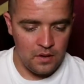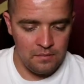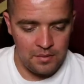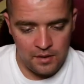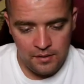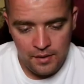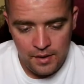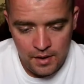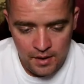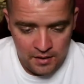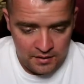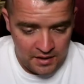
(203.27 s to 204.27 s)
But
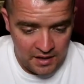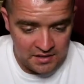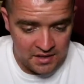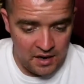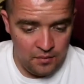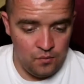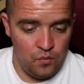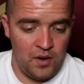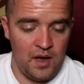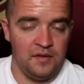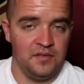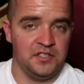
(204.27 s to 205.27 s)
the next game
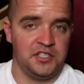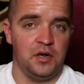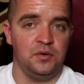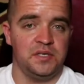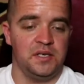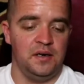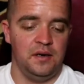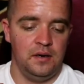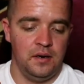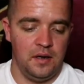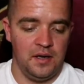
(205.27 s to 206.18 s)
we have is Chelsea